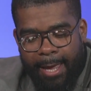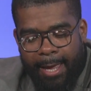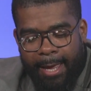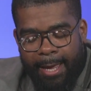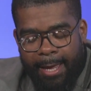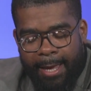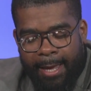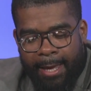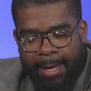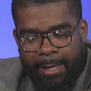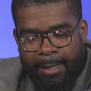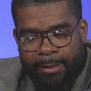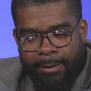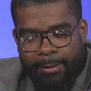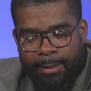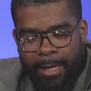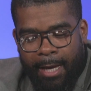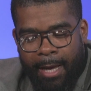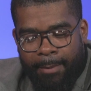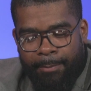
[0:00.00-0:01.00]

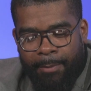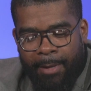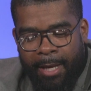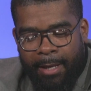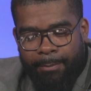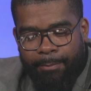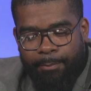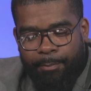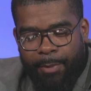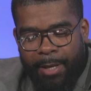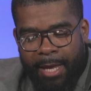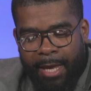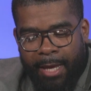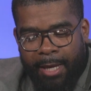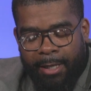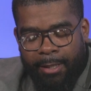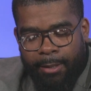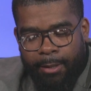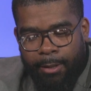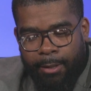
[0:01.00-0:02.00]
And I met
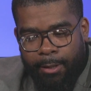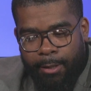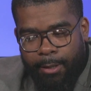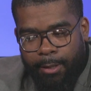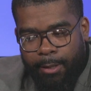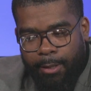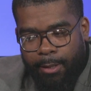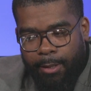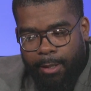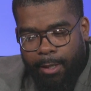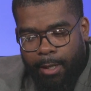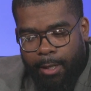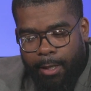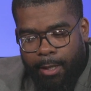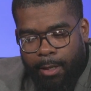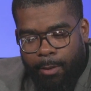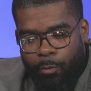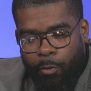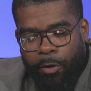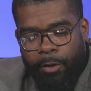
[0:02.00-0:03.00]
Ben
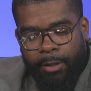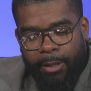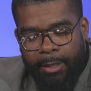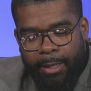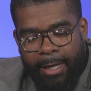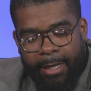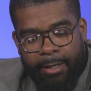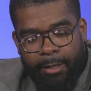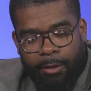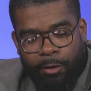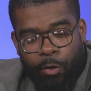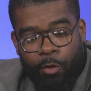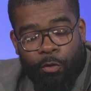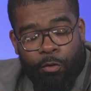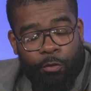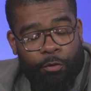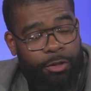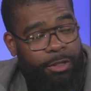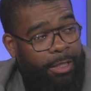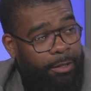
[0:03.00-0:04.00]
um, working at a
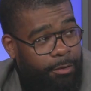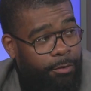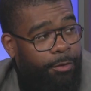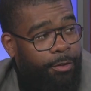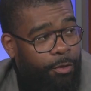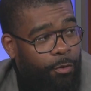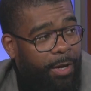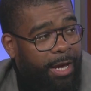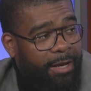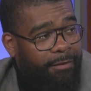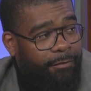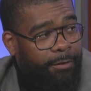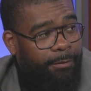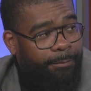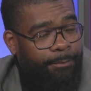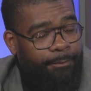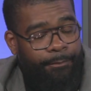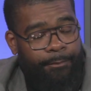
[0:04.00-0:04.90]
local shelter in New Haven.